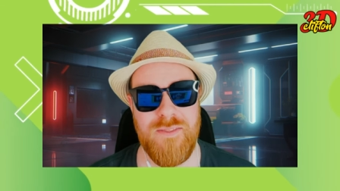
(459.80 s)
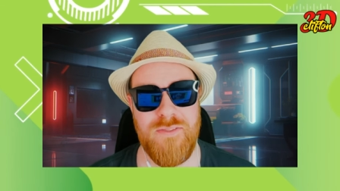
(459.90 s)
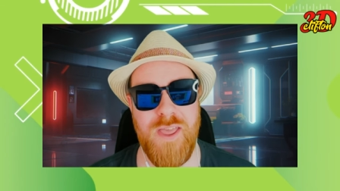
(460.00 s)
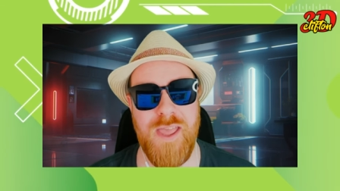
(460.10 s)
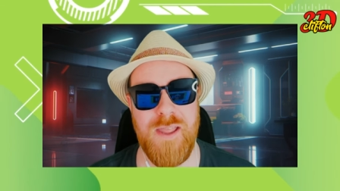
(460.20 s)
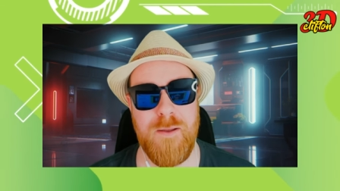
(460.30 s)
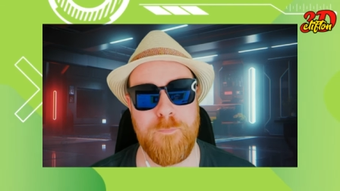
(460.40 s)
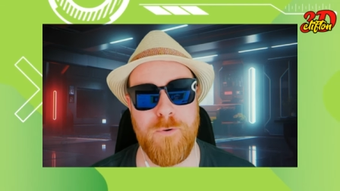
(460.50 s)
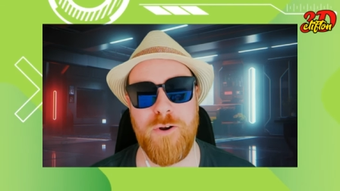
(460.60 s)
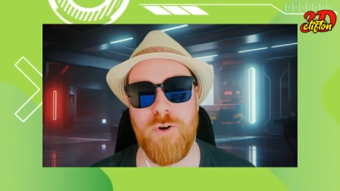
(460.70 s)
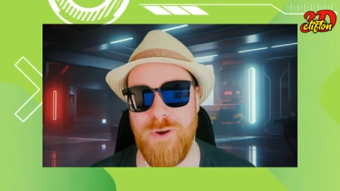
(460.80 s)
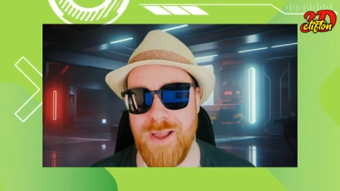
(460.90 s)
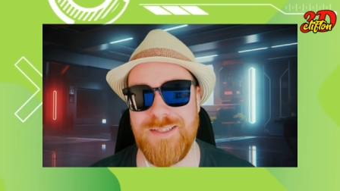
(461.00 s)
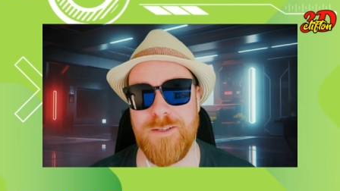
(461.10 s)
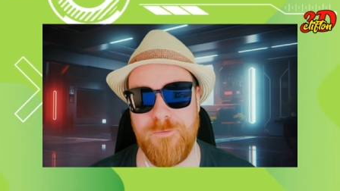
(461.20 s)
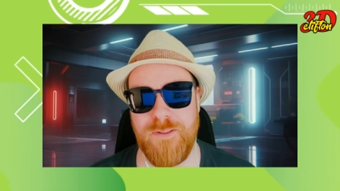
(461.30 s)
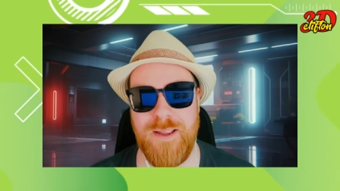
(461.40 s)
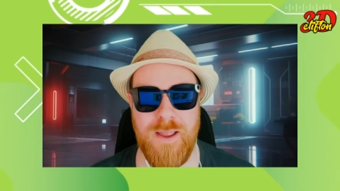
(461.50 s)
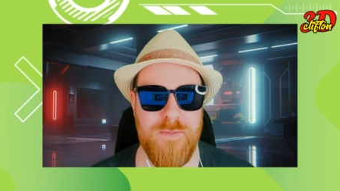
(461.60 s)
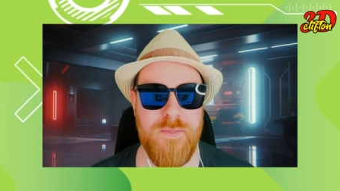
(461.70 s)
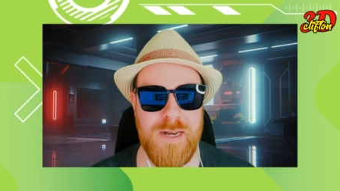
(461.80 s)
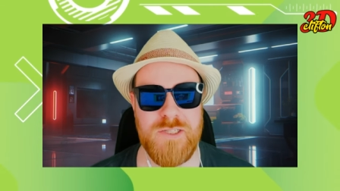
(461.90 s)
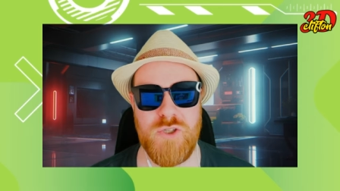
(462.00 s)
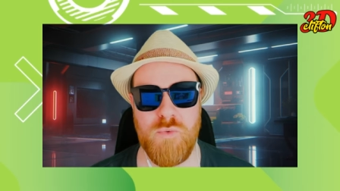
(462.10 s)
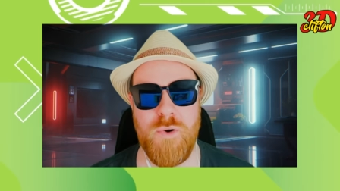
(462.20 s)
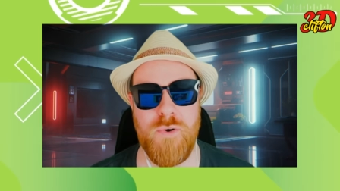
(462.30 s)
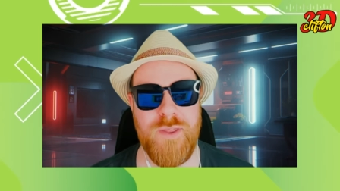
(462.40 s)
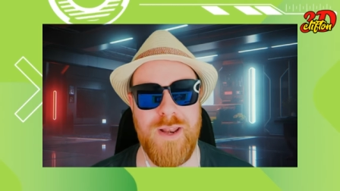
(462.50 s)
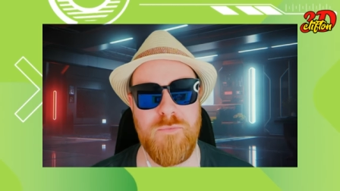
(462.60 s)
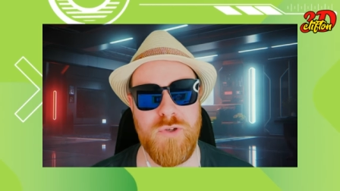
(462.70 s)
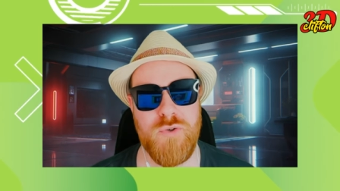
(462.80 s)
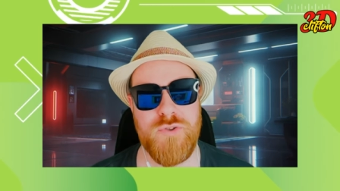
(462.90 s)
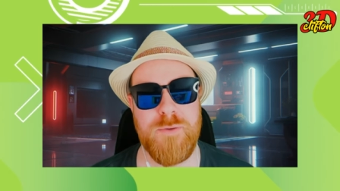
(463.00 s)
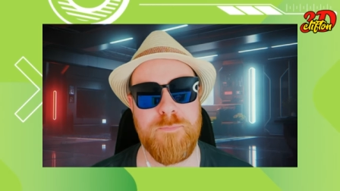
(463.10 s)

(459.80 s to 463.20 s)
They progressively, and that is the word that I'm using,